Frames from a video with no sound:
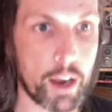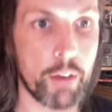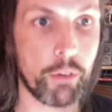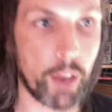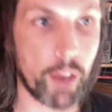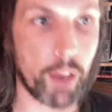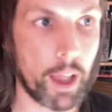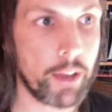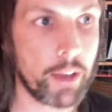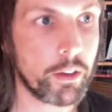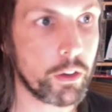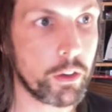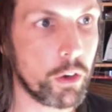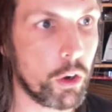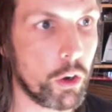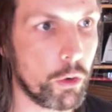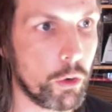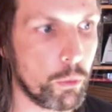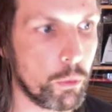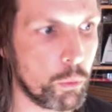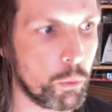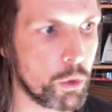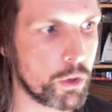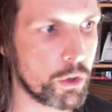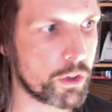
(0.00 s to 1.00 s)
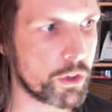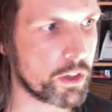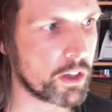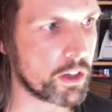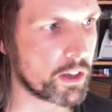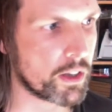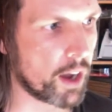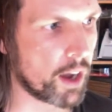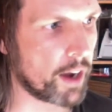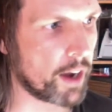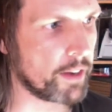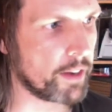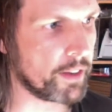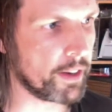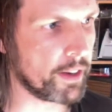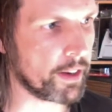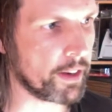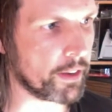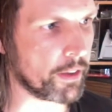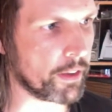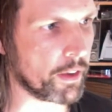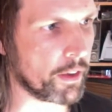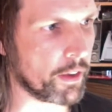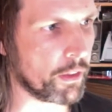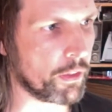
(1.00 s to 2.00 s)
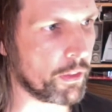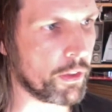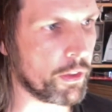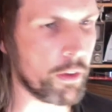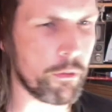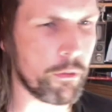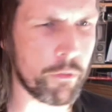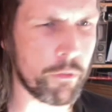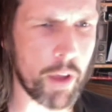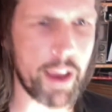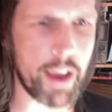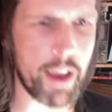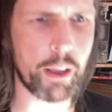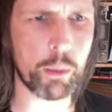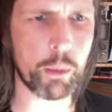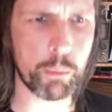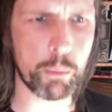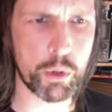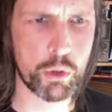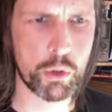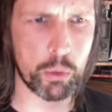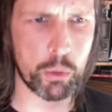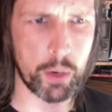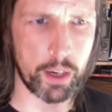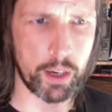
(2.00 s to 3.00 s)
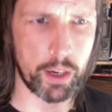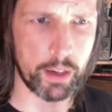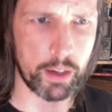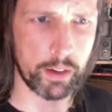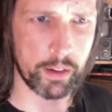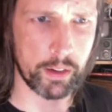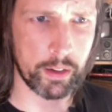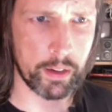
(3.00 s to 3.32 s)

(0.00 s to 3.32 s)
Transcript: landing on was this idea that the veil between